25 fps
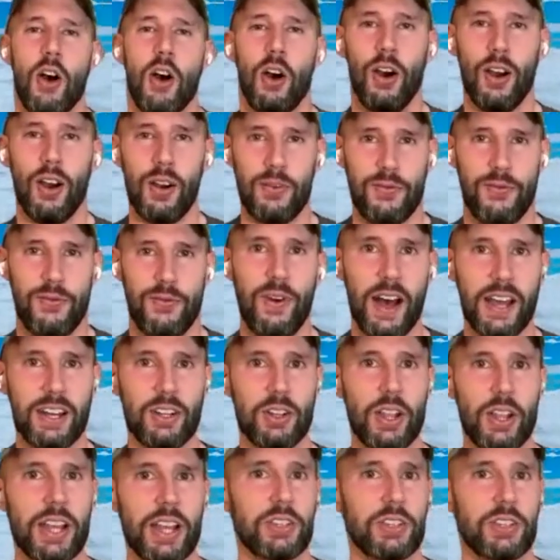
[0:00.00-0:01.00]
Our
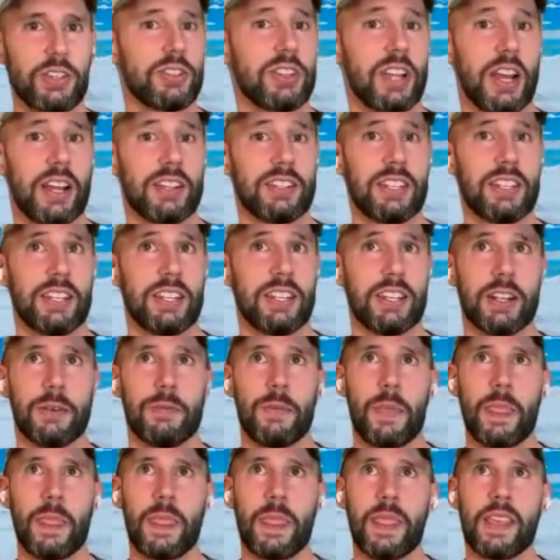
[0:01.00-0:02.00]
final exercise
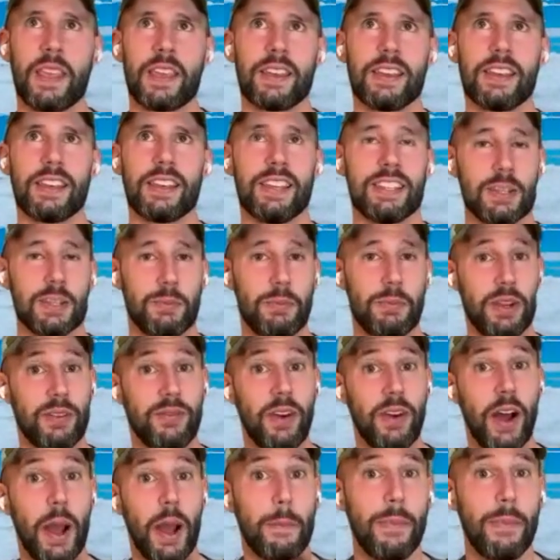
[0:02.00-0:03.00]
here is a bit of
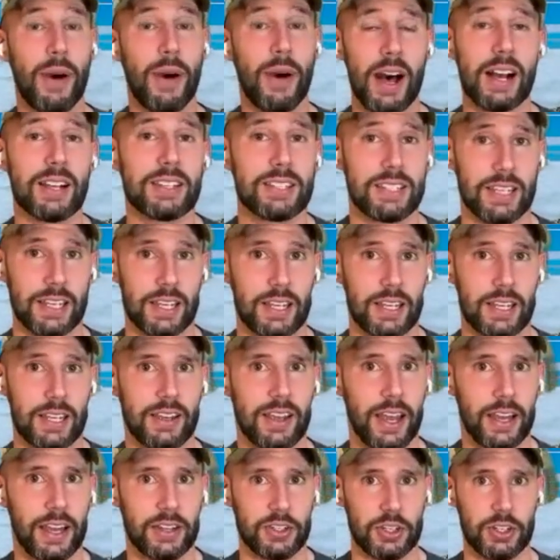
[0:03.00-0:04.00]
hypoxic
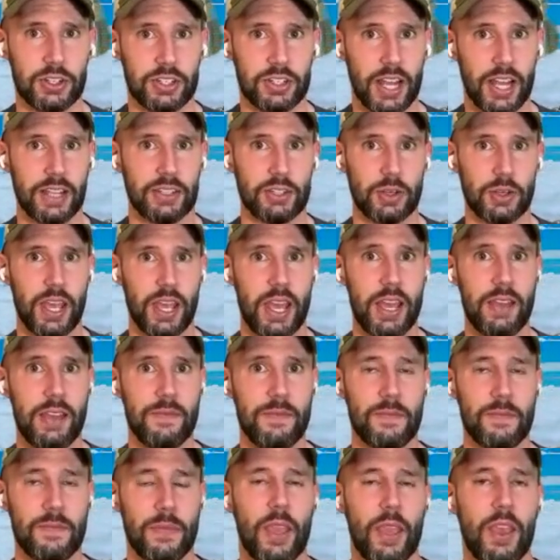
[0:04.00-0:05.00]
exercise, okay?